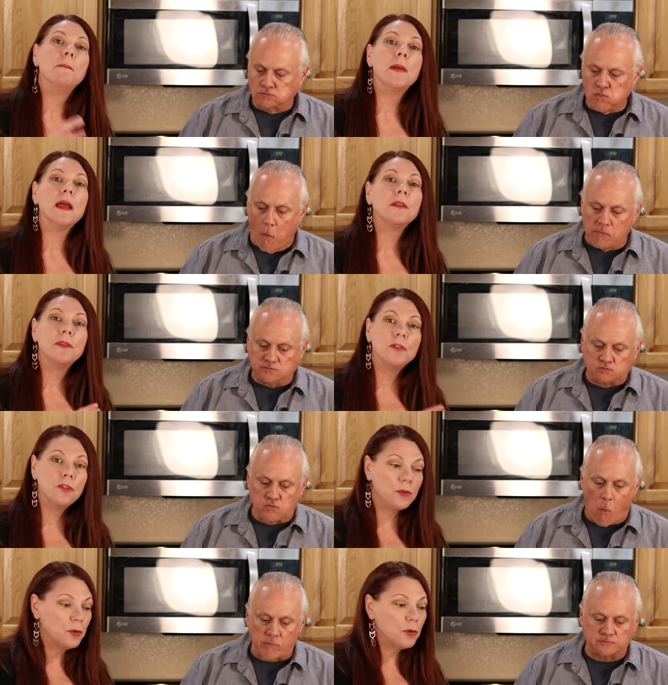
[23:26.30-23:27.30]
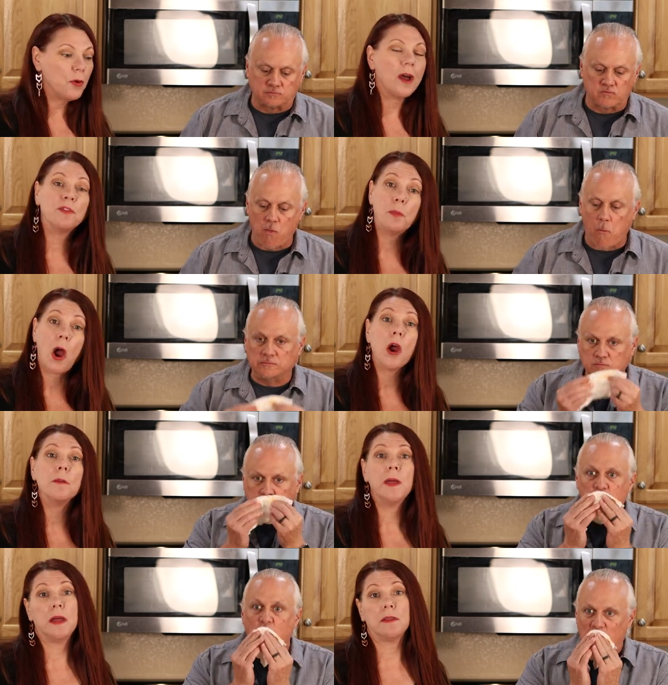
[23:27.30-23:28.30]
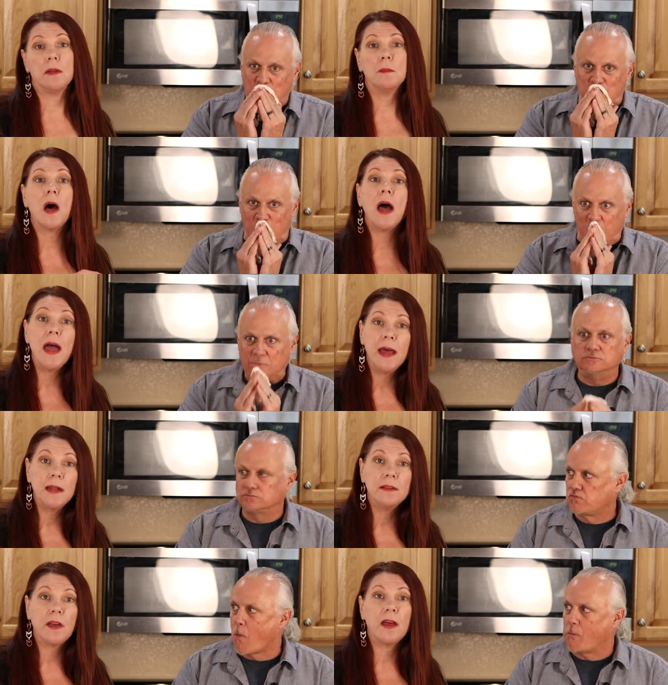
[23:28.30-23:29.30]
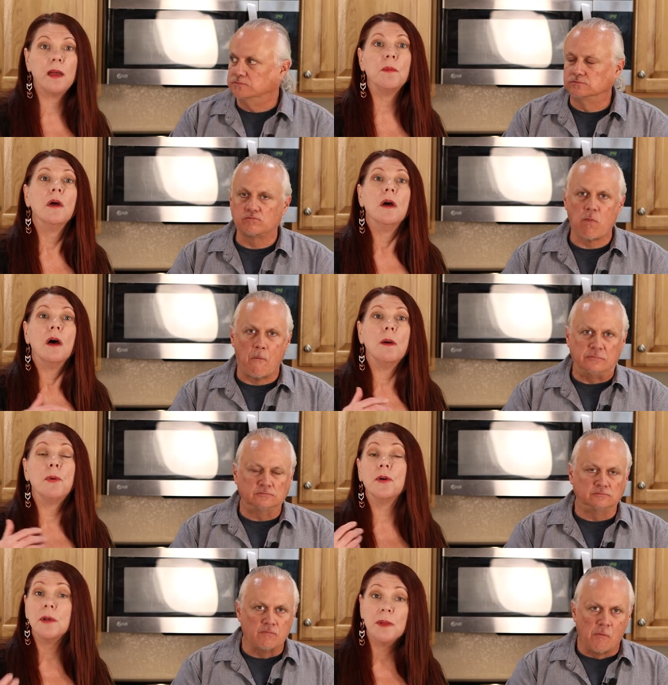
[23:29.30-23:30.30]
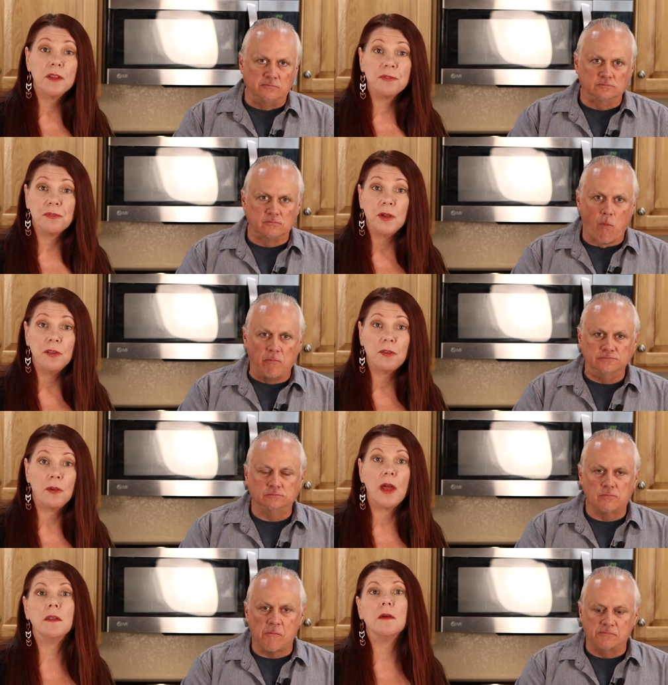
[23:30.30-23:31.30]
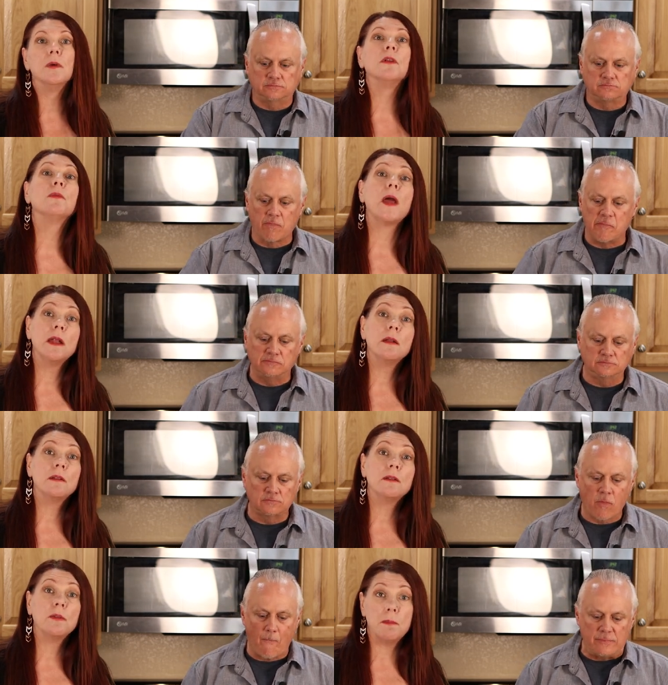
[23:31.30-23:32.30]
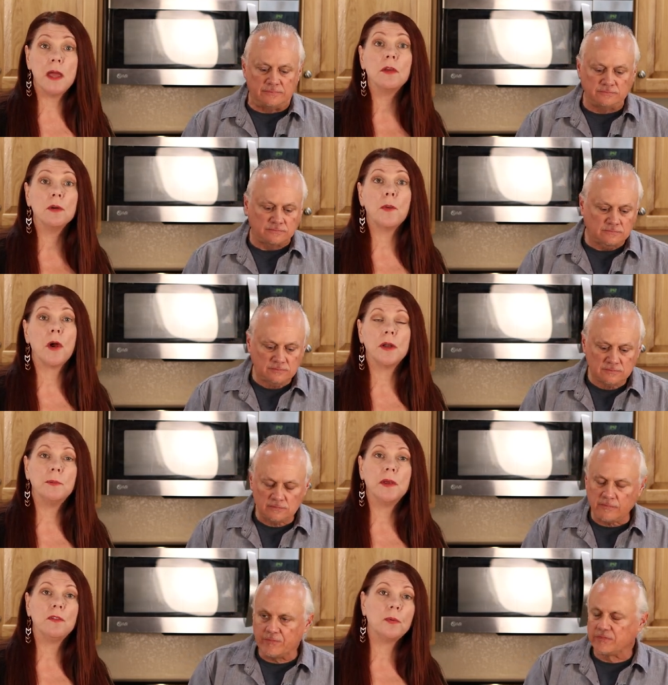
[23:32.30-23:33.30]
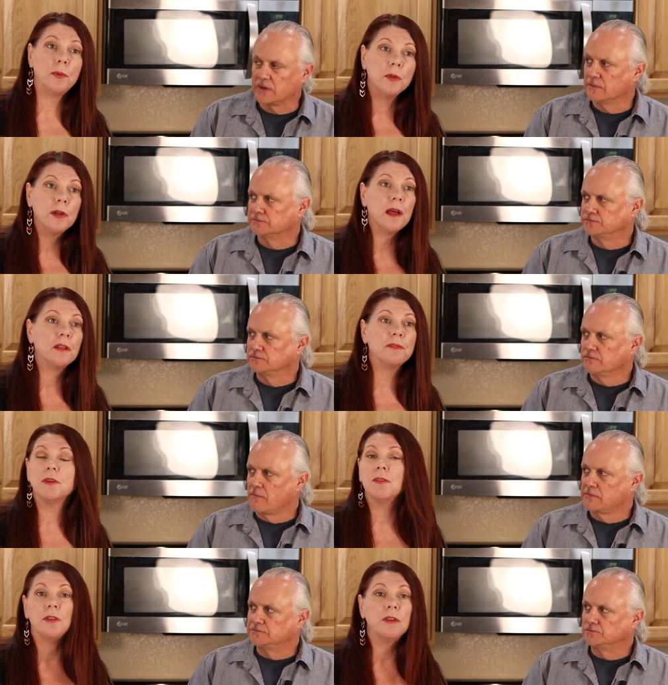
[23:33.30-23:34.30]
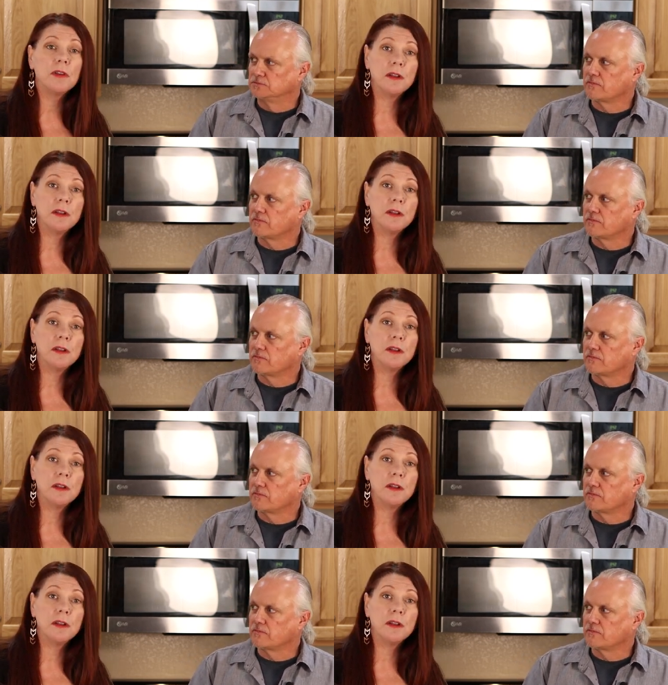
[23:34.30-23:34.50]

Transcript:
Speaker 1: make the two crusts, par bake them ahead of time put them in the freezer, and then when you're ready to, to make your party pizza, pull it out of the freezer. You